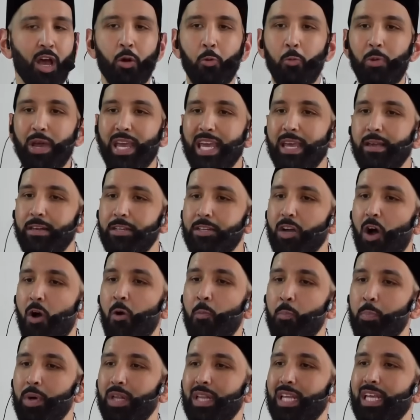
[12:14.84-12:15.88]
We
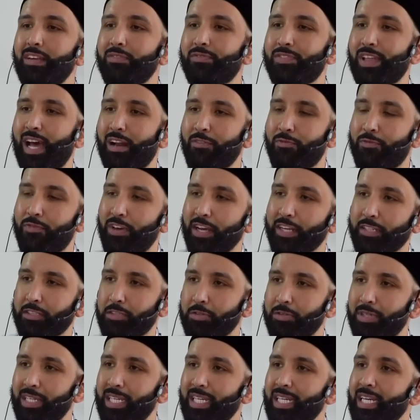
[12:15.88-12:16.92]
don't believe that
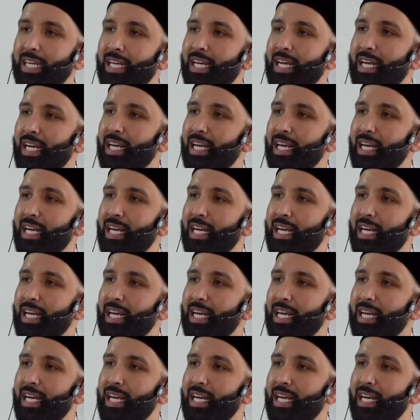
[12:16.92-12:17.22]
victory